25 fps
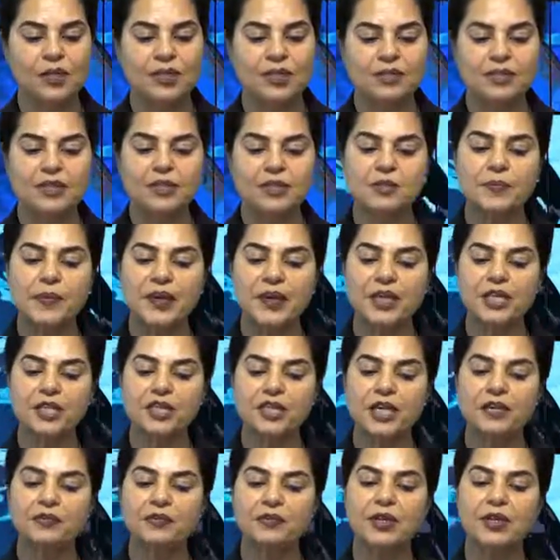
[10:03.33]
Since many
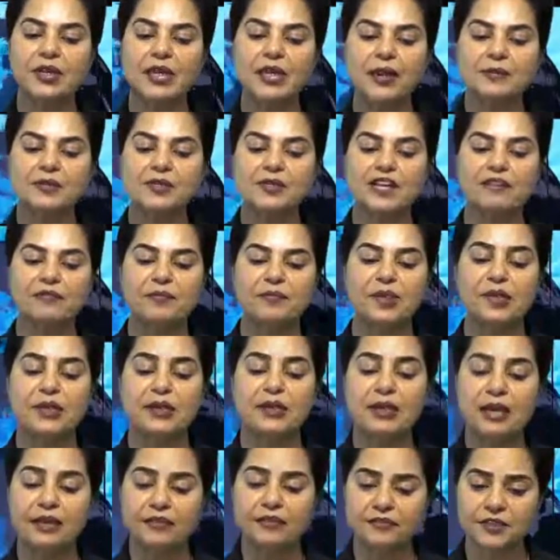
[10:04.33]
genuine names have
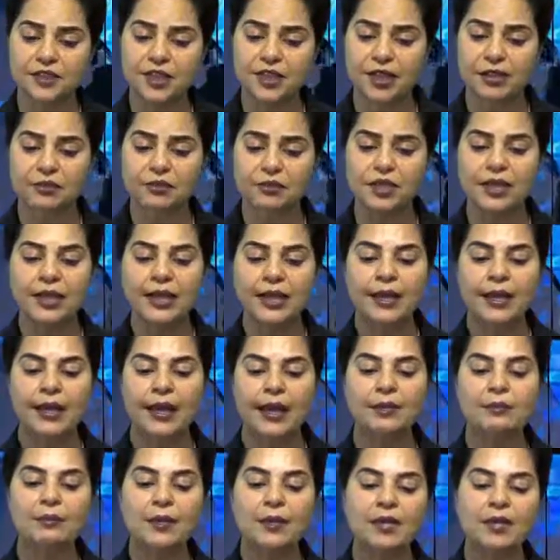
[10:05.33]
been left out
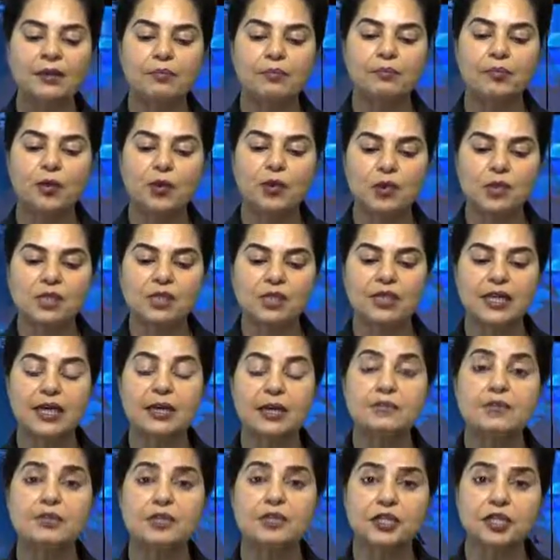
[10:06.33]
and many bogus
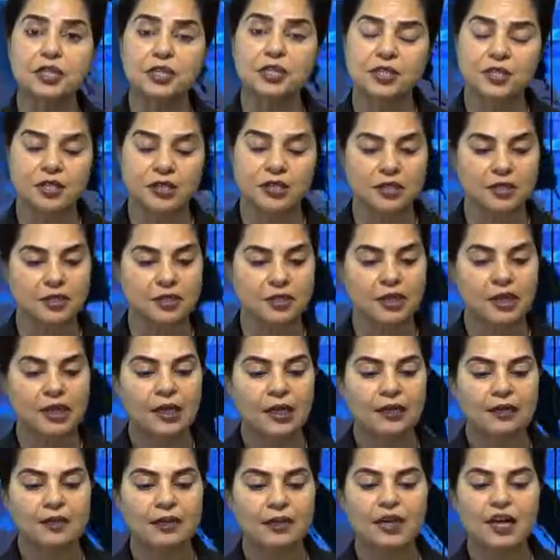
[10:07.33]
names registered,
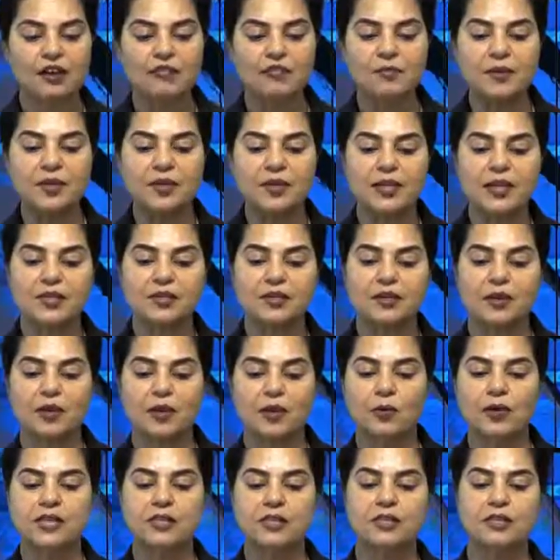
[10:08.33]
the government has
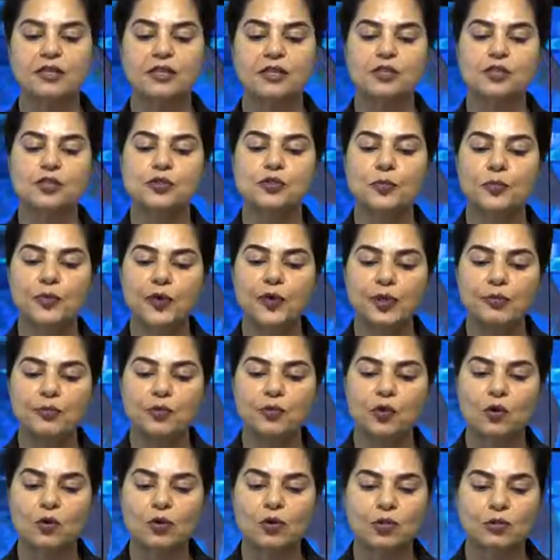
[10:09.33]
requested the Supreme
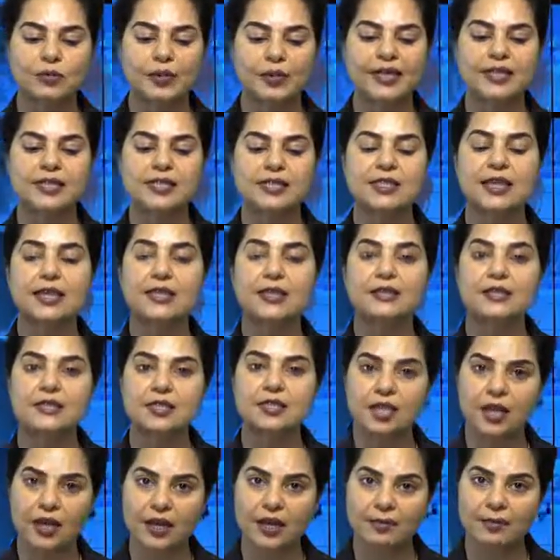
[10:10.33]
Court to extend the
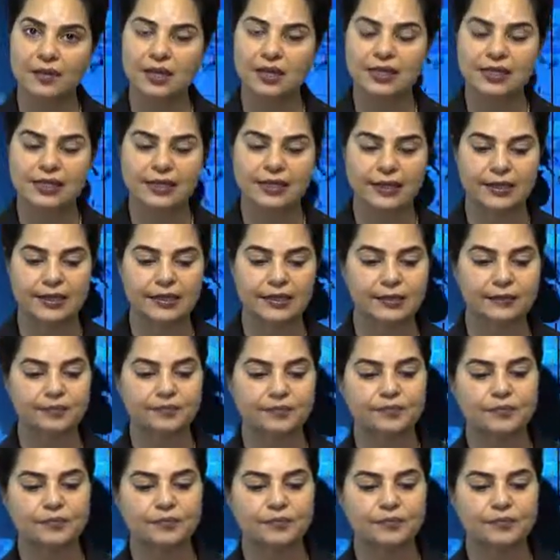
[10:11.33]
time, he said.